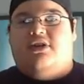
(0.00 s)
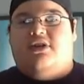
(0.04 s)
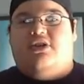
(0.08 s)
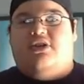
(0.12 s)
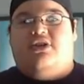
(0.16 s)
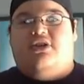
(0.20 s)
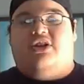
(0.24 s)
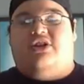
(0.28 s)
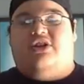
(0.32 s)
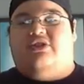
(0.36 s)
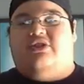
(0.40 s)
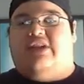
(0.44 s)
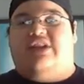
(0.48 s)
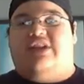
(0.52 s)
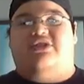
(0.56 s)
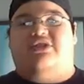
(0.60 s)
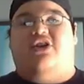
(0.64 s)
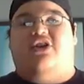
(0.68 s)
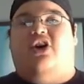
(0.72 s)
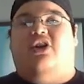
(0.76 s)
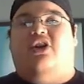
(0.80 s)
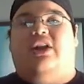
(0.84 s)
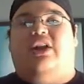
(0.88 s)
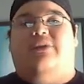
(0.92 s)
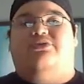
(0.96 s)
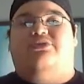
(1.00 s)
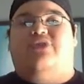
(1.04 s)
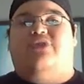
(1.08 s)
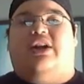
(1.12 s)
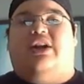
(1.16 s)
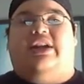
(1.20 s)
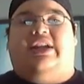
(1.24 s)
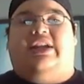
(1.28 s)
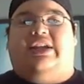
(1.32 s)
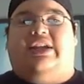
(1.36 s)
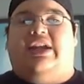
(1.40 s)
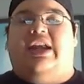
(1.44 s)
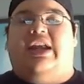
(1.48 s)
You know, that's all I'm trying
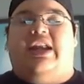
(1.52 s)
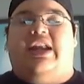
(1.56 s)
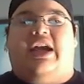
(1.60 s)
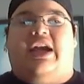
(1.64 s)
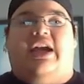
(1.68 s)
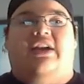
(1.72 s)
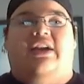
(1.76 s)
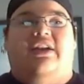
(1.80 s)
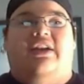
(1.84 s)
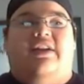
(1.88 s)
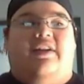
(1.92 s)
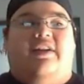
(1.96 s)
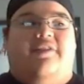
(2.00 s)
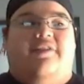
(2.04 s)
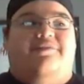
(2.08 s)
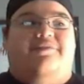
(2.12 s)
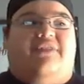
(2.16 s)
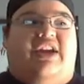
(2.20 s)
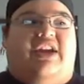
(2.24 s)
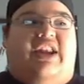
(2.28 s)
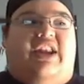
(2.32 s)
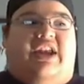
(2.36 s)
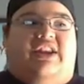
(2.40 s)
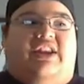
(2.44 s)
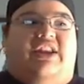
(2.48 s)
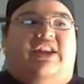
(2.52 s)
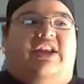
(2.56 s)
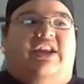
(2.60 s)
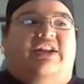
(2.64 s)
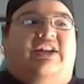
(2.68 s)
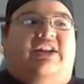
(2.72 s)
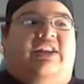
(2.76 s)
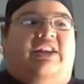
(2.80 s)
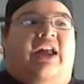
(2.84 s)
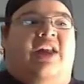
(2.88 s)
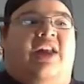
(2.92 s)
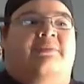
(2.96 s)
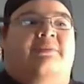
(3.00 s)
to get at. And I think
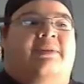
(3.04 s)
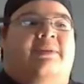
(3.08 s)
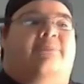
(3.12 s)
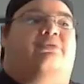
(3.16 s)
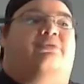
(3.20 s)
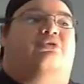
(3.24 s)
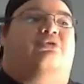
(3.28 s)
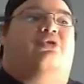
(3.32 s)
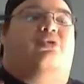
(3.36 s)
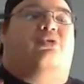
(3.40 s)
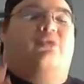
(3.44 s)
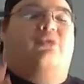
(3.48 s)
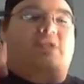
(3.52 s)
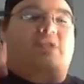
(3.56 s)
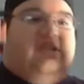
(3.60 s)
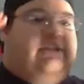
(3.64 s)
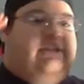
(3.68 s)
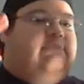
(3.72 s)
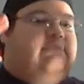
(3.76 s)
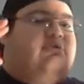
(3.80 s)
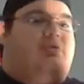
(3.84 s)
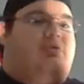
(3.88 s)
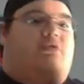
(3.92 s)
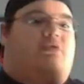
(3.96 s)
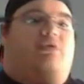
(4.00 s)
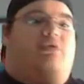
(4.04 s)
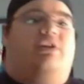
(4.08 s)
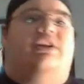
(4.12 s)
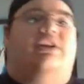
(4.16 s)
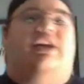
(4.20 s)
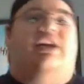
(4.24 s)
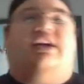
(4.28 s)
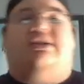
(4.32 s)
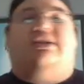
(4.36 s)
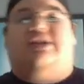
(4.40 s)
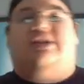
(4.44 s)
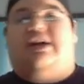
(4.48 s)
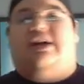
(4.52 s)
a lot of people don't seem to
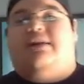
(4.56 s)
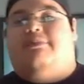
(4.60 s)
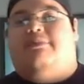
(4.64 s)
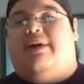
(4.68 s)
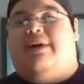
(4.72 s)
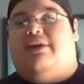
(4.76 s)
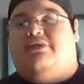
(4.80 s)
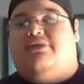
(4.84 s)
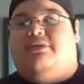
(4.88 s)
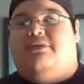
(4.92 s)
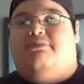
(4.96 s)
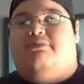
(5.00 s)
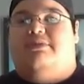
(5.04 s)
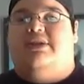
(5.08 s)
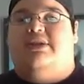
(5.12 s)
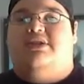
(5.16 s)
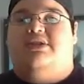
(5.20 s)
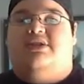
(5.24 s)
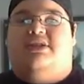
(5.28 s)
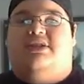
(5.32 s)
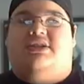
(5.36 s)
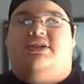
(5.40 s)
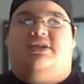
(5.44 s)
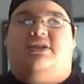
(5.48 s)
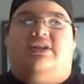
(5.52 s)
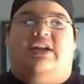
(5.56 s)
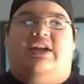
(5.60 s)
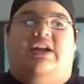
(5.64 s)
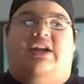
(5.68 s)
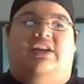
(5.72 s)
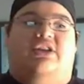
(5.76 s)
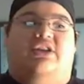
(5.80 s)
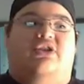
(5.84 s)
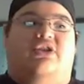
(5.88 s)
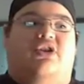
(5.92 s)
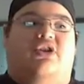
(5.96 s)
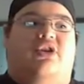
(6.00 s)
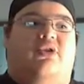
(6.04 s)
realize that about the business is
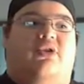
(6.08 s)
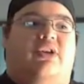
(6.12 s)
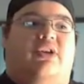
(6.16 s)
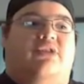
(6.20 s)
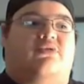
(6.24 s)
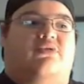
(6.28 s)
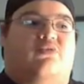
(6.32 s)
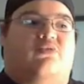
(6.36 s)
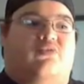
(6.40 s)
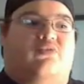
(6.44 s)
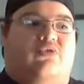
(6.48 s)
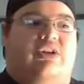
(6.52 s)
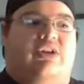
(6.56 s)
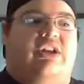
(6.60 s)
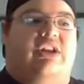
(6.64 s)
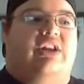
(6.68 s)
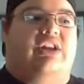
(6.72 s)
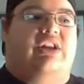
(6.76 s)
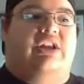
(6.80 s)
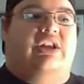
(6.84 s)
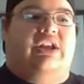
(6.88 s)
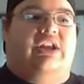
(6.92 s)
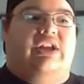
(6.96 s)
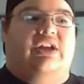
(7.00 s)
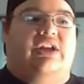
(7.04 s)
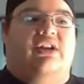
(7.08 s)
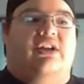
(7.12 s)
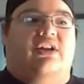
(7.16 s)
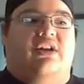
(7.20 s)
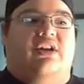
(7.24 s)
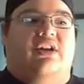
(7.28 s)
that, you know, it's really,